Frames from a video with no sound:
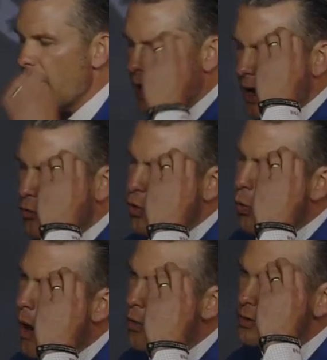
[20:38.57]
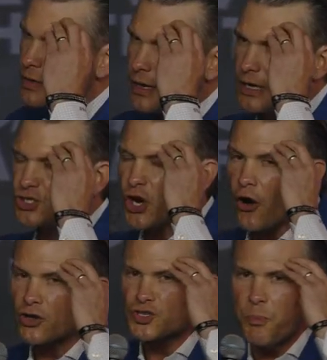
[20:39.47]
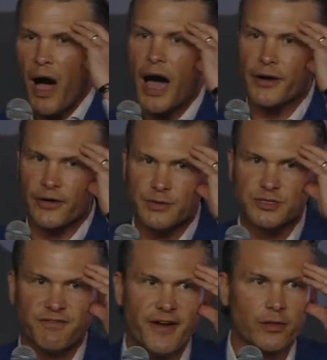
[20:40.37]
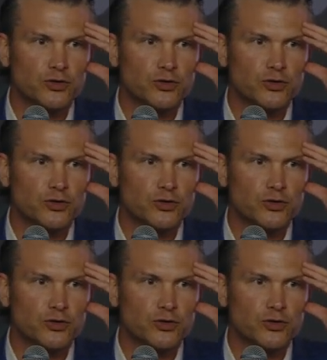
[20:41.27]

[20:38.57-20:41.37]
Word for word: and I'll quote uh, Charles Potter. He was a fellow